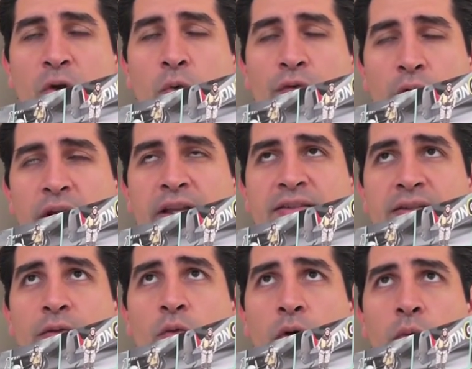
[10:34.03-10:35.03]

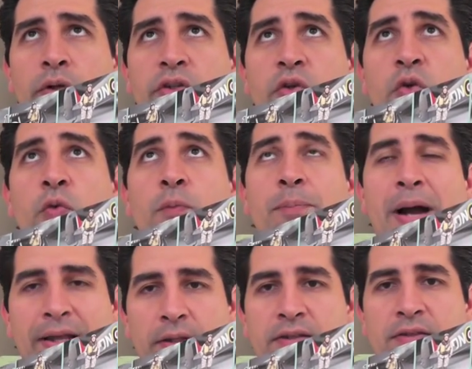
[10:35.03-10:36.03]
148 World War II
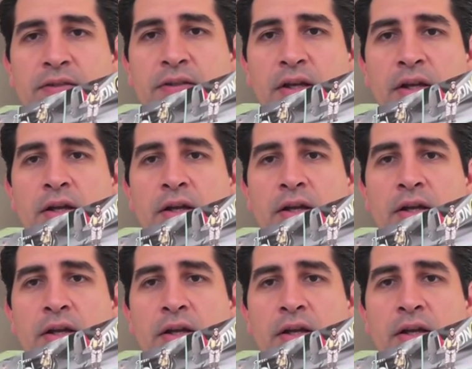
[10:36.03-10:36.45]
pilots.